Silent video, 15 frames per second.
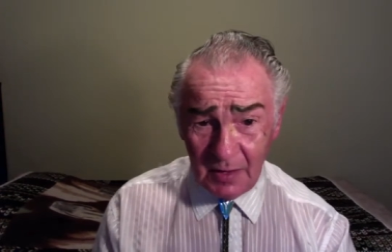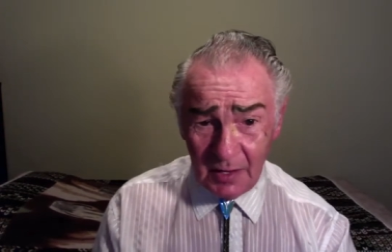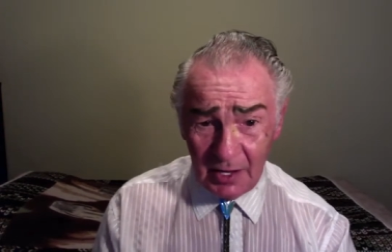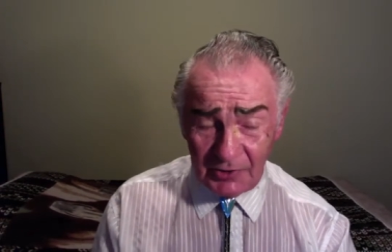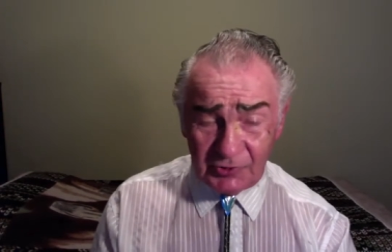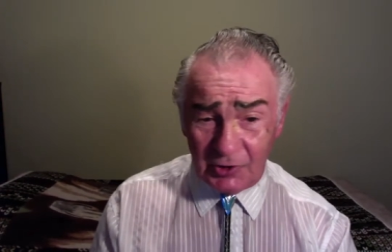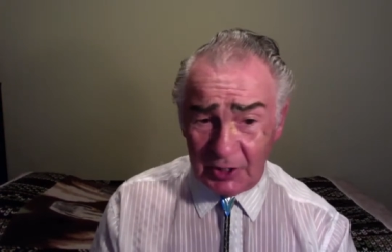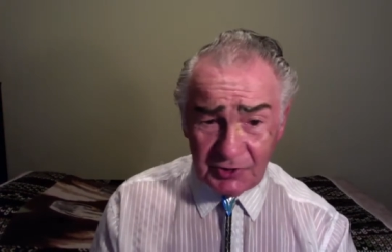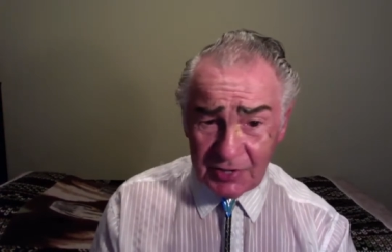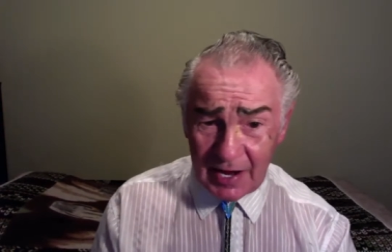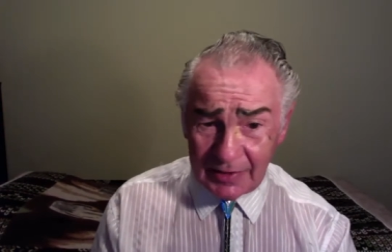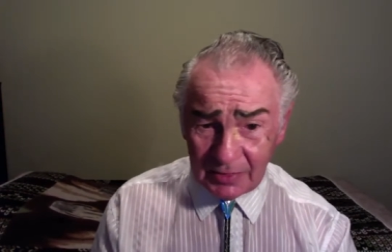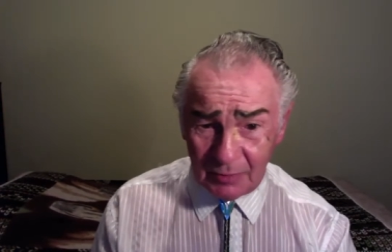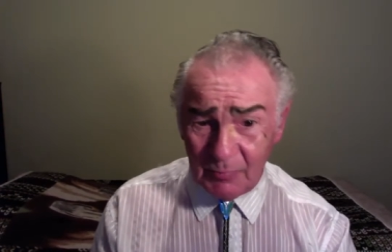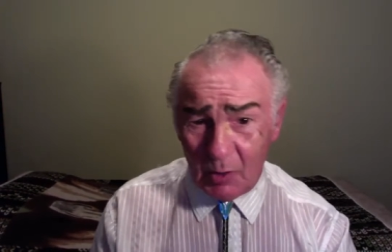He's going to
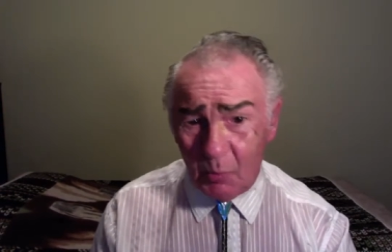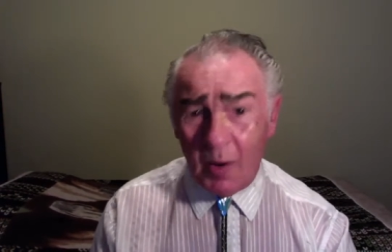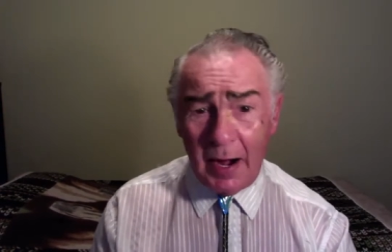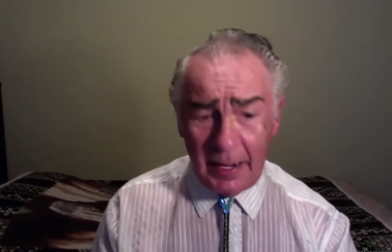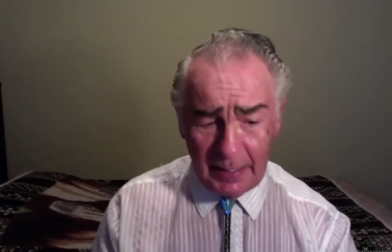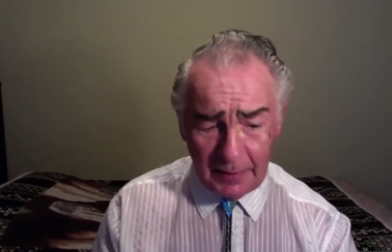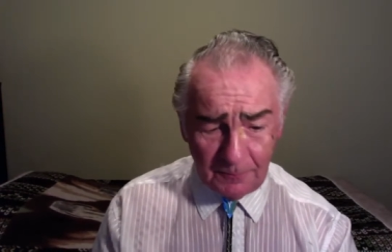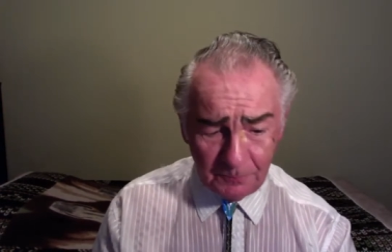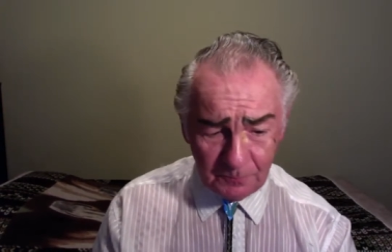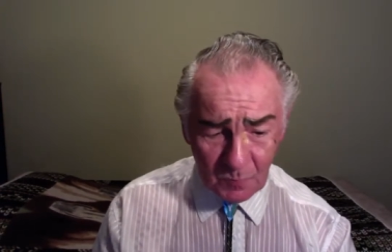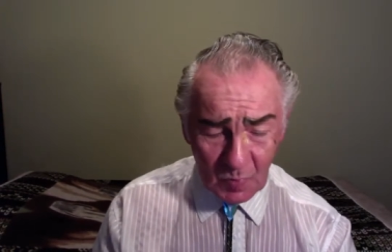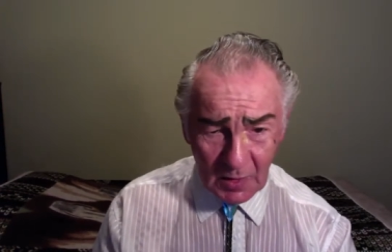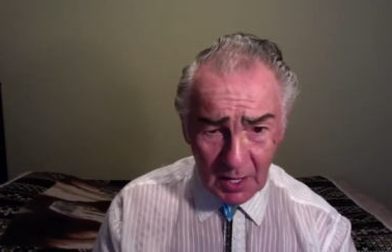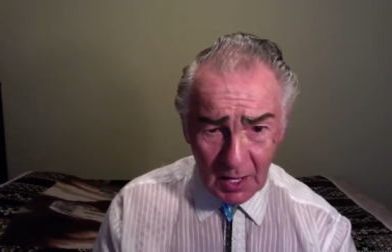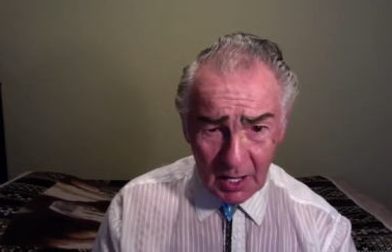take them away,
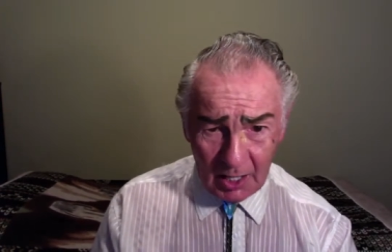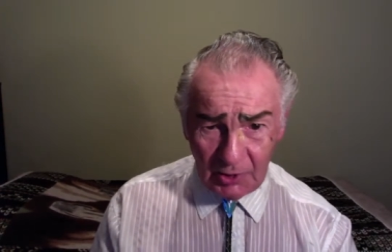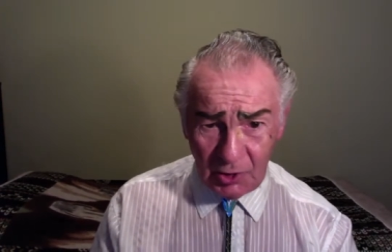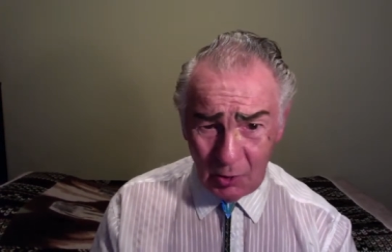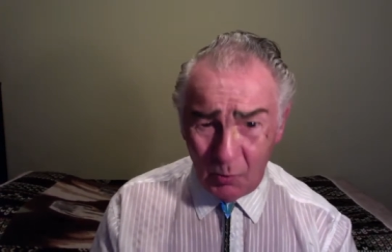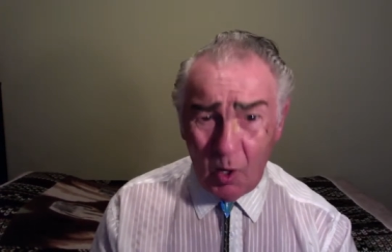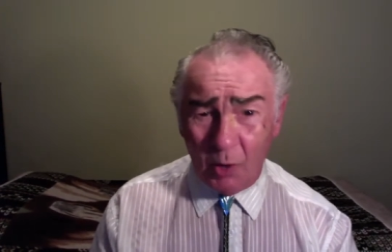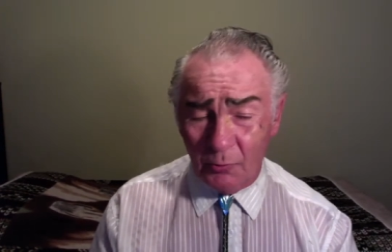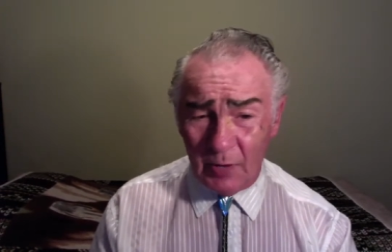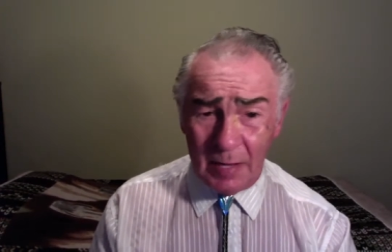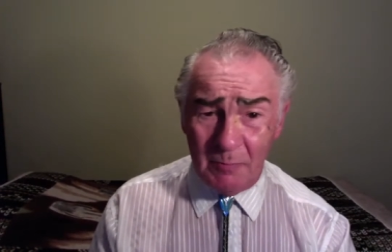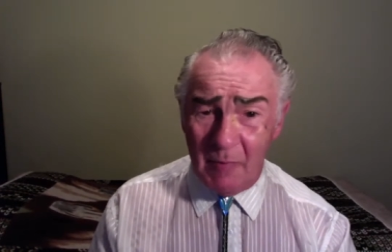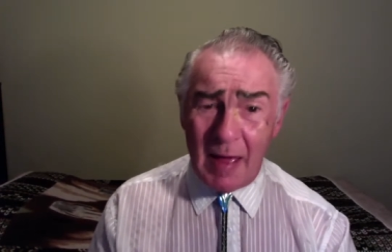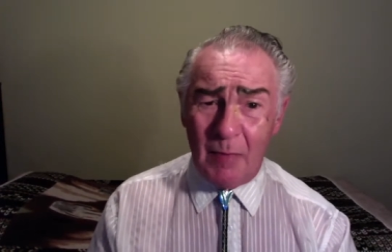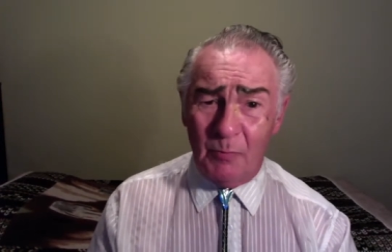and you won't
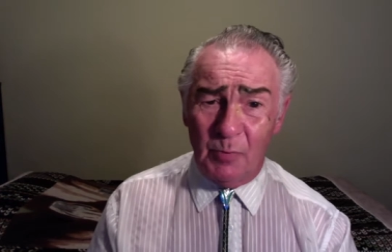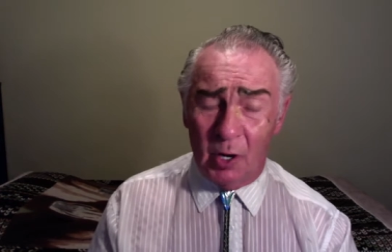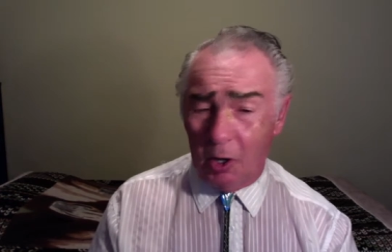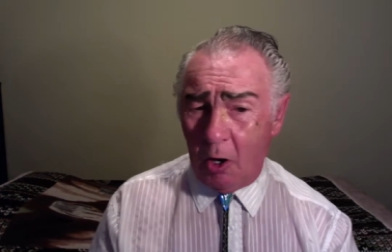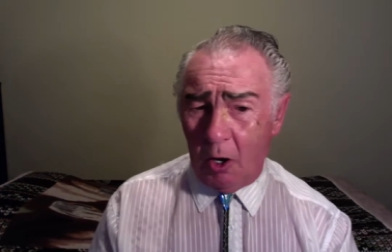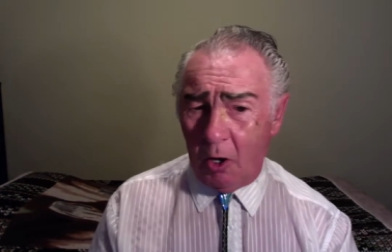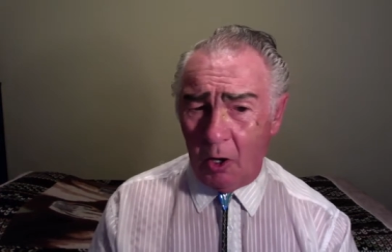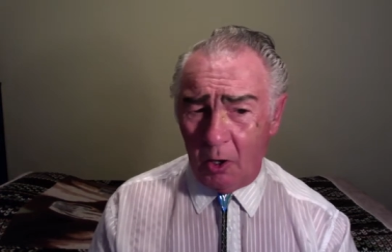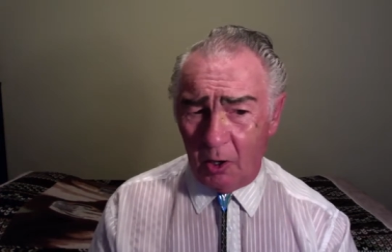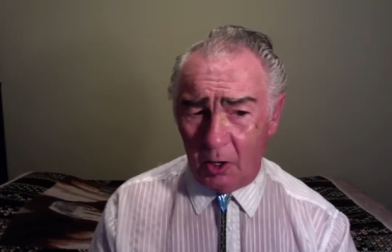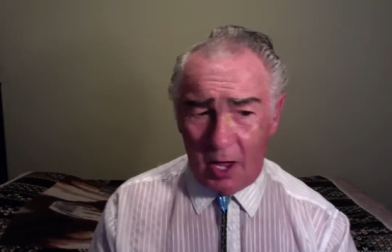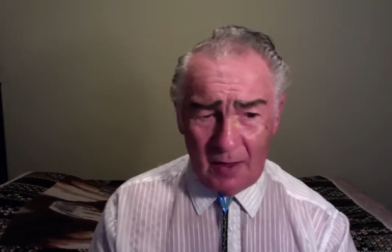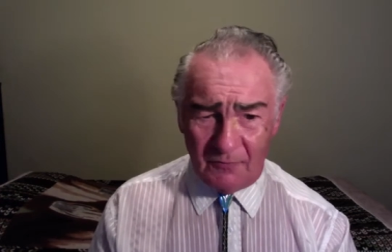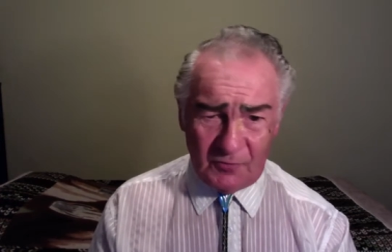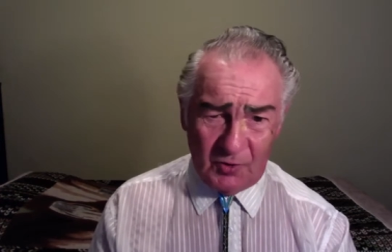remember all
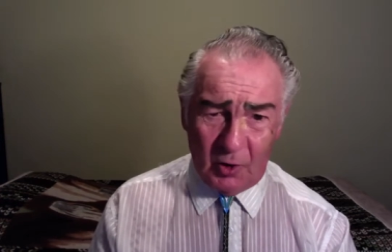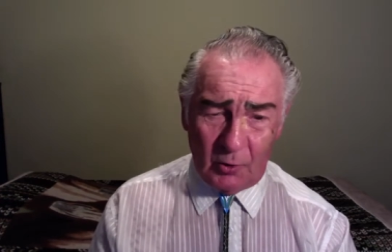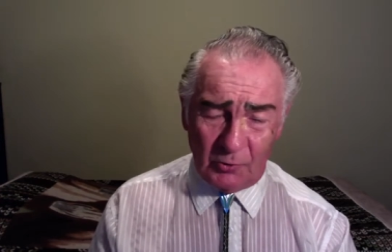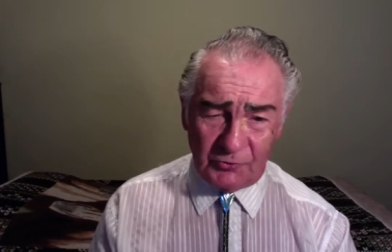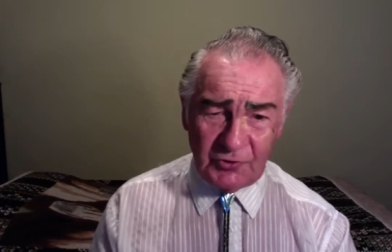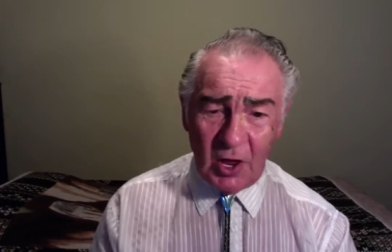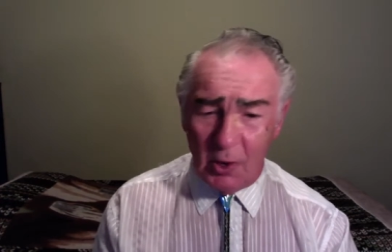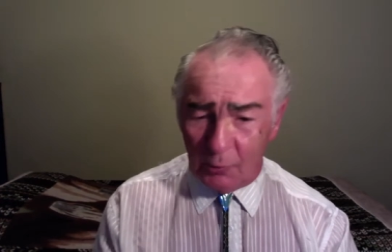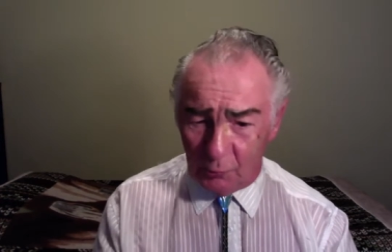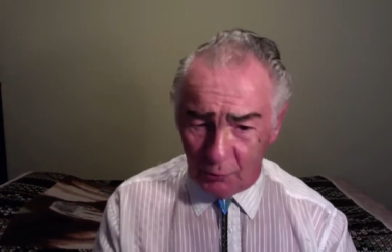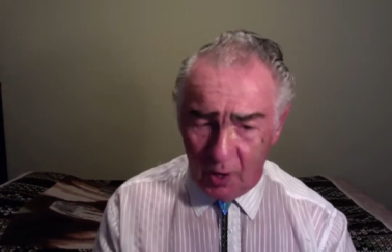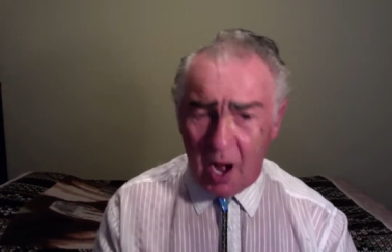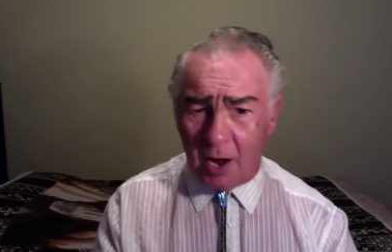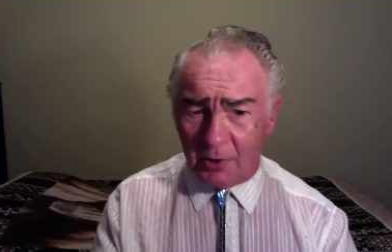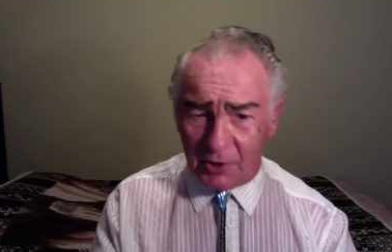of those
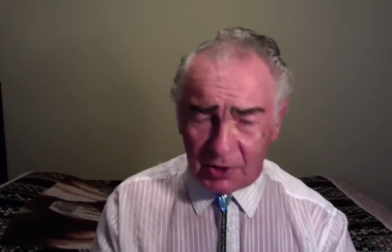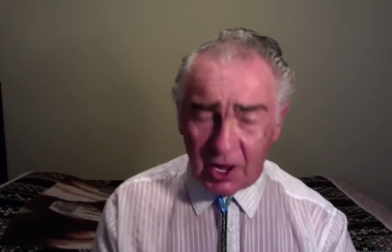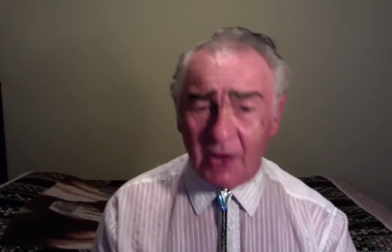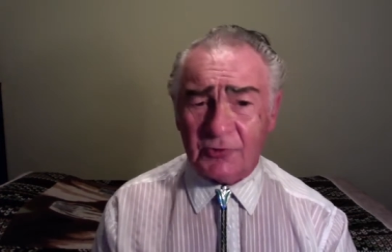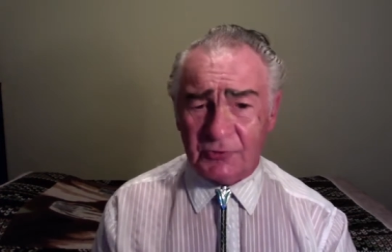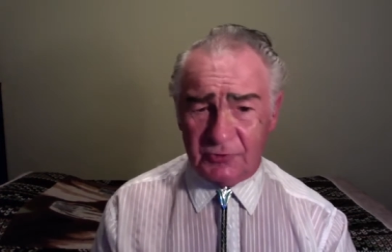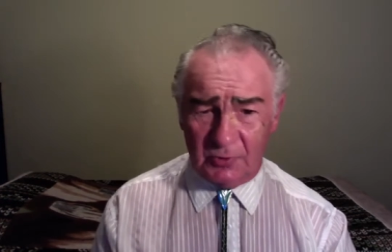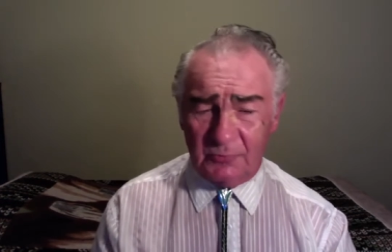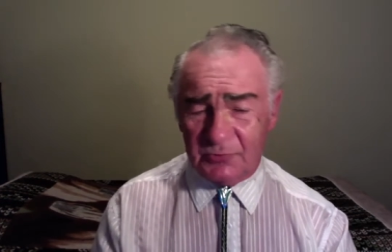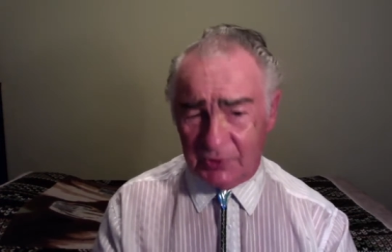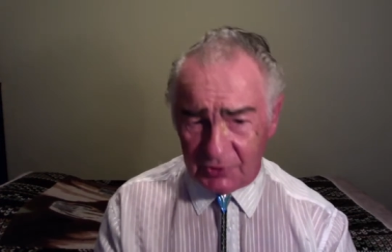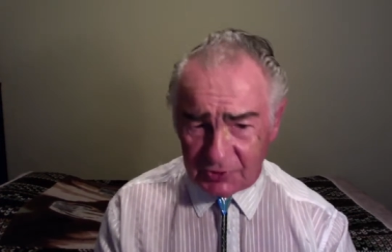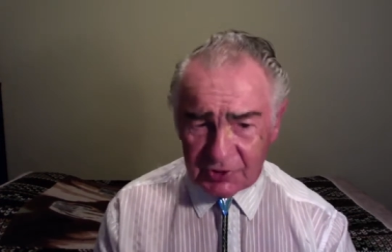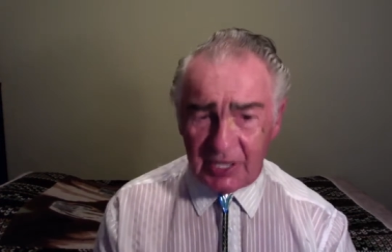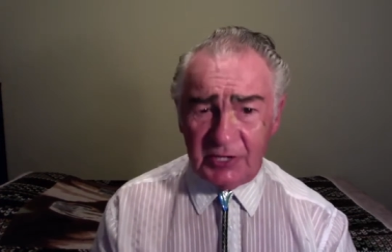wrong customs
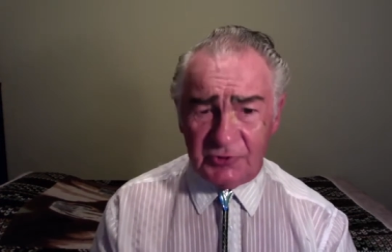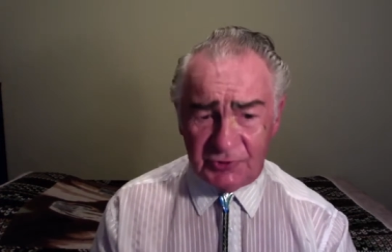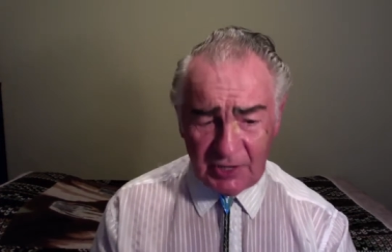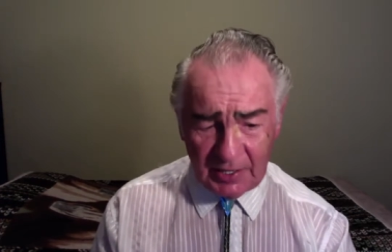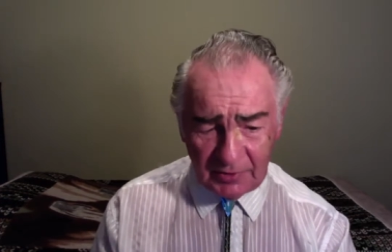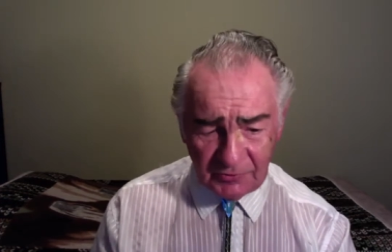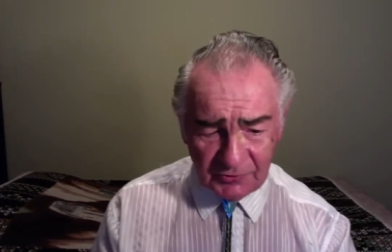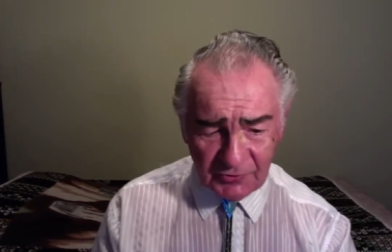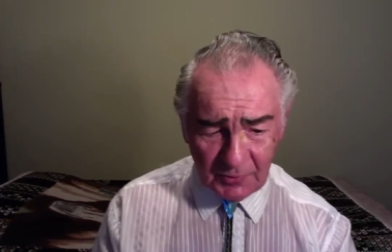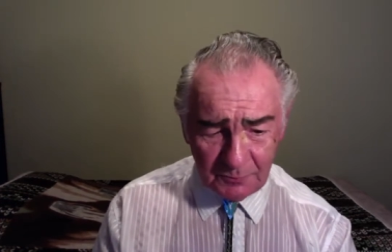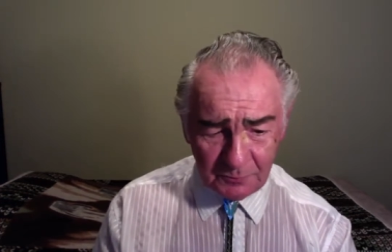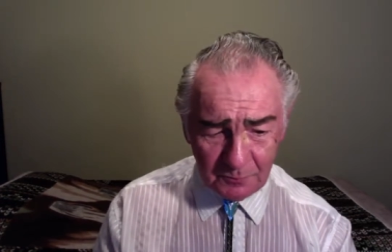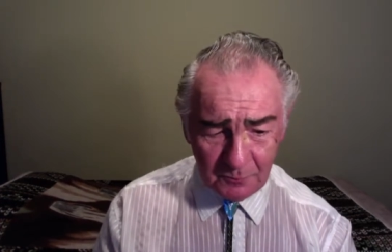and teachings.